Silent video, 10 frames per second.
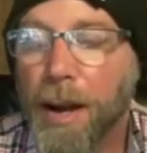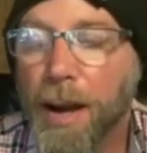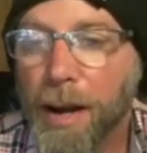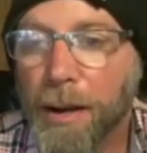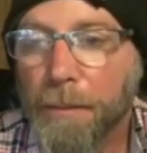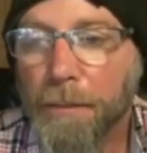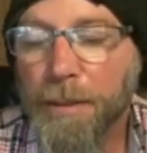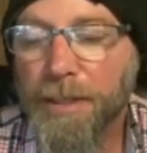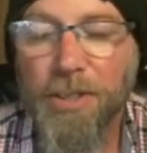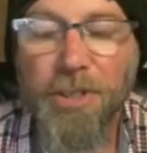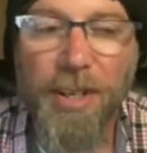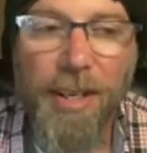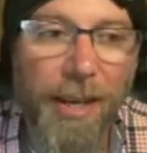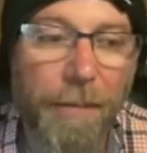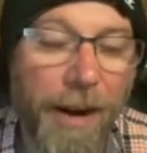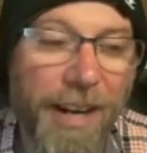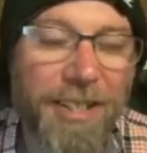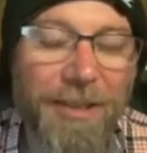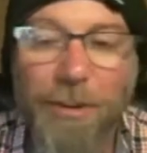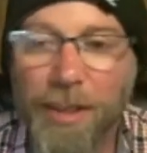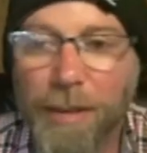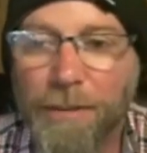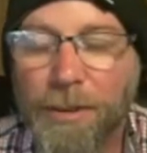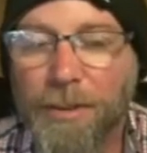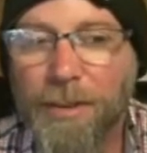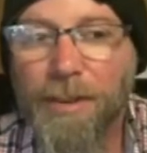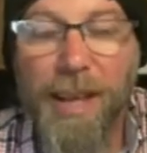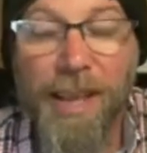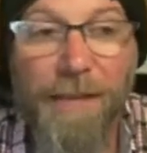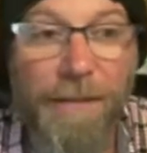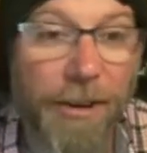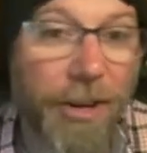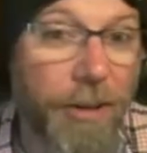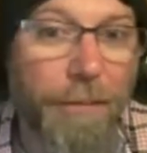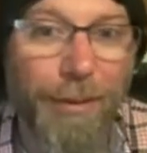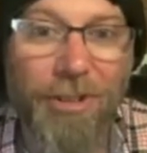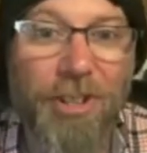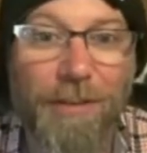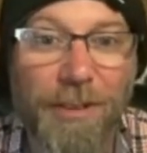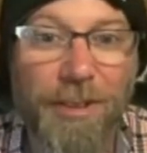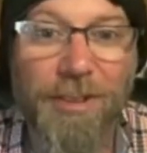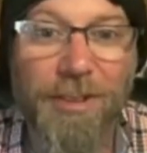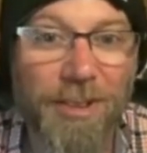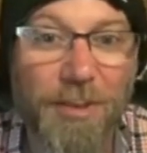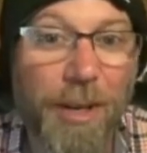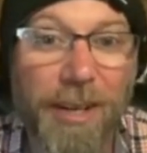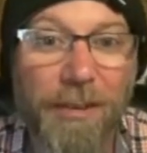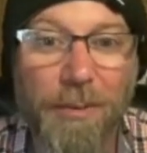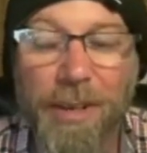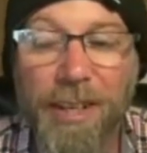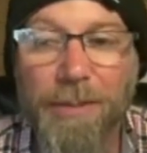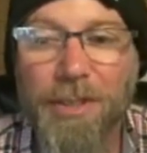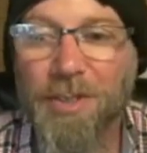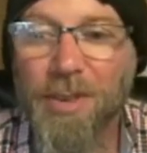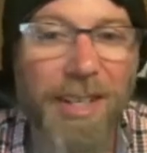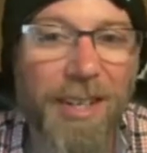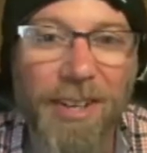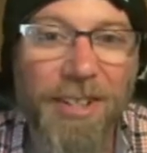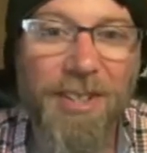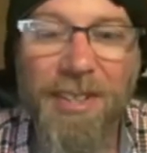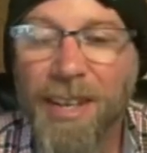um, positioning, and boxing will give you a very good bullshit filter as well when it comes to striking arts.